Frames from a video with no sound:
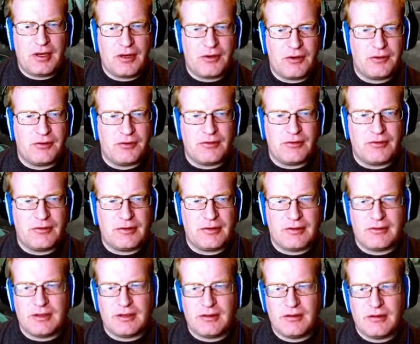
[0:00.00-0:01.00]
hundred
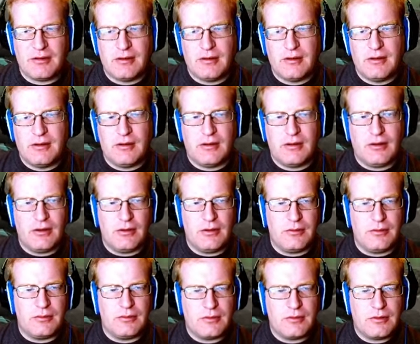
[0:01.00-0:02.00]
sixty?
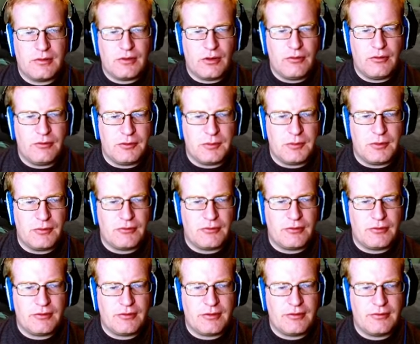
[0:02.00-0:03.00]
Oh, COVID
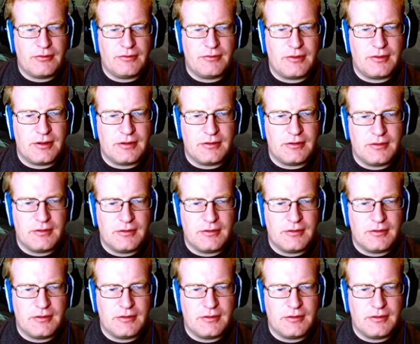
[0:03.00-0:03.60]
boosters. Fun.